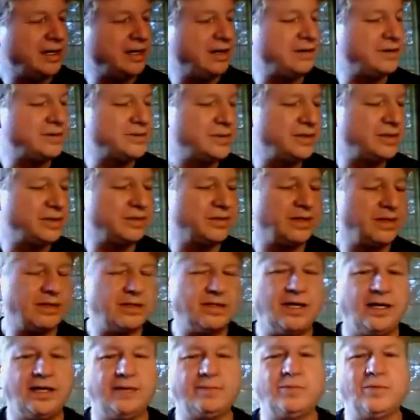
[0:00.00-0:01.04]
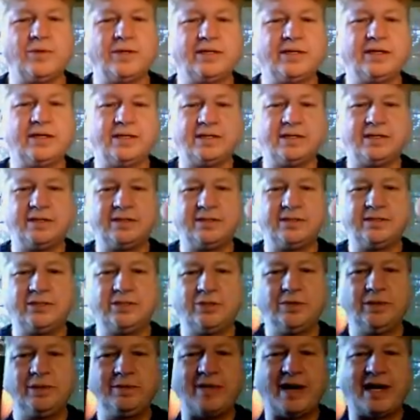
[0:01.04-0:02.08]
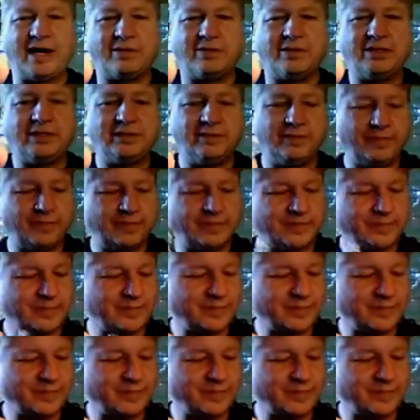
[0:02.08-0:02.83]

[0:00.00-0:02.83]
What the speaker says: And also it came with 2 of the batteries.